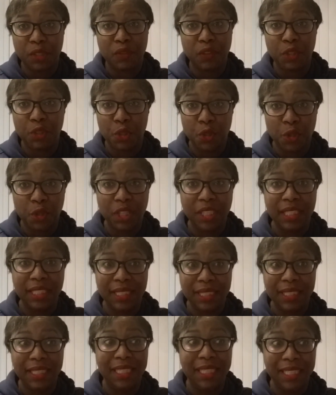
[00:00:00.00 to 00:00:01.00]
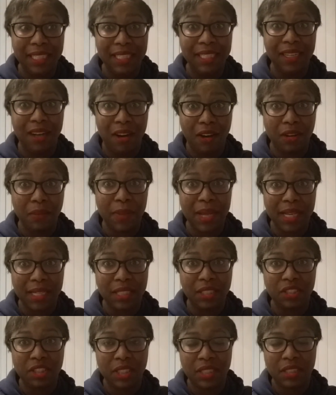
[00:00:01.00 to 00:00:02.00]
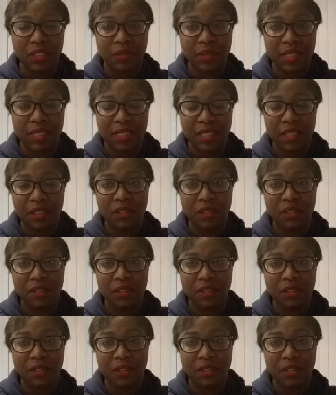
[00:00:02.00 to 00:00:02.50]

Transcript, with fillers: If the door automatically shuts on its